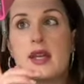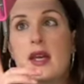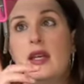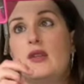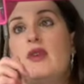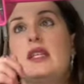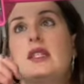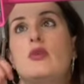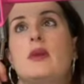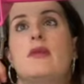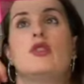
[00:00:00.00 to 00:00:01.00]
And the reason it would
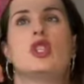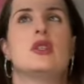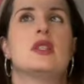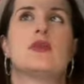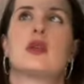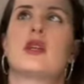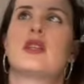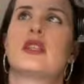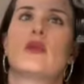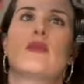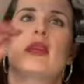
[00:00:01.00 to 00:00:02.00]
be reduced is because
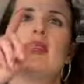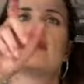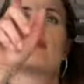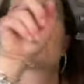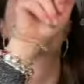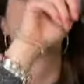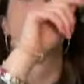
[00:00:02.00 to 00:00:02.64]
there would be some slight